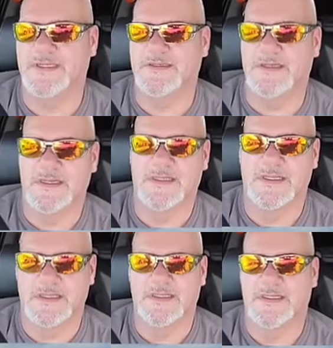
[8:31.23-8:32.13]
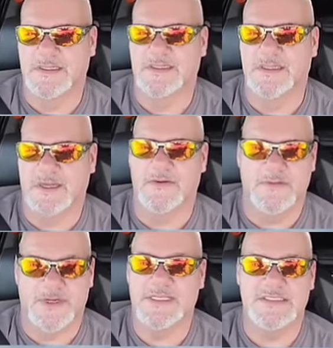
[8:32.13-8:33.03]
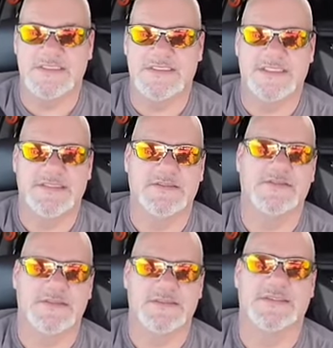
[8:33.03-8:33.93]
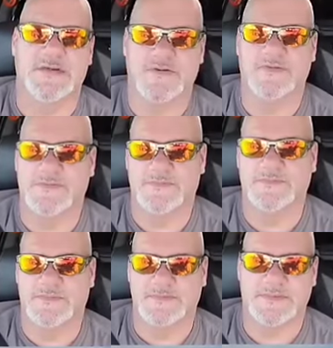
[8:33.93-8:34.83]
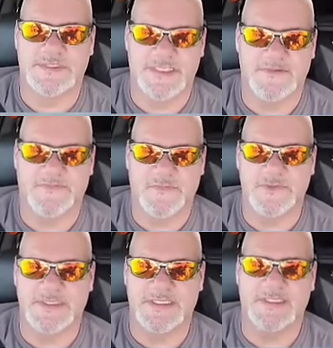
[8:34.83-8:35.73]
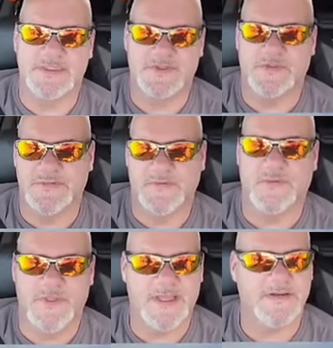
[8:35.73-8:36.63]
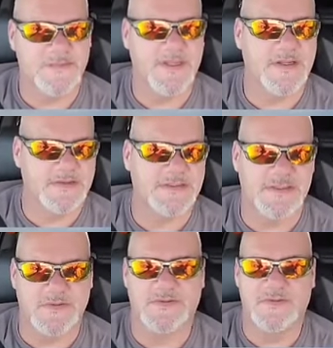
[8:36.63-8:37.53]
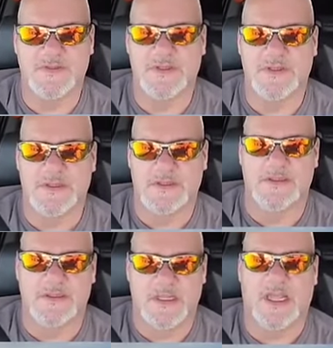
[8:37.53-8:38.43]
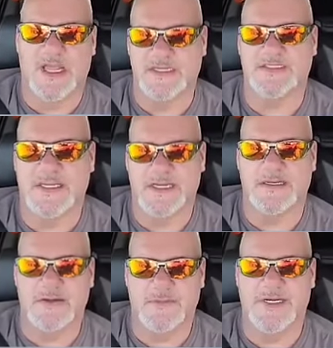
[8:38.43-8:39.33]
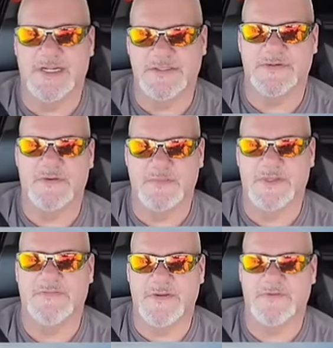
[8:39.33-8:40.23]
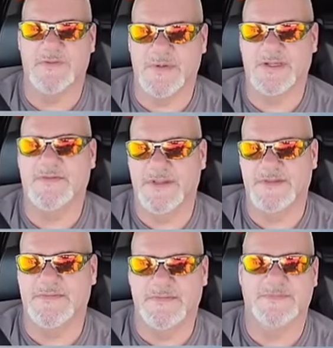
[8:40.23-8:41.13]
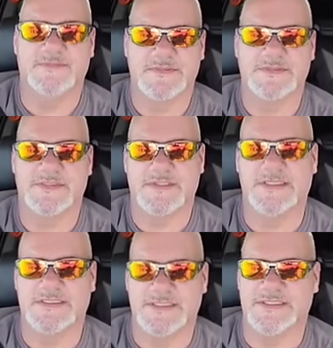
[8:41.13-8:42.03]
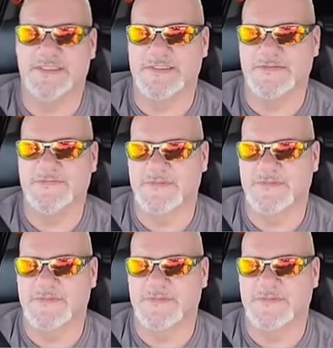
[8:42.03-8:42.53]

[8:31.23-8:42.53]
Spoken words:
or less than 10. So 10 and 14 is 24,000 pounds. So I actually had a little bit of extra room left over to play with. So that's a good deal.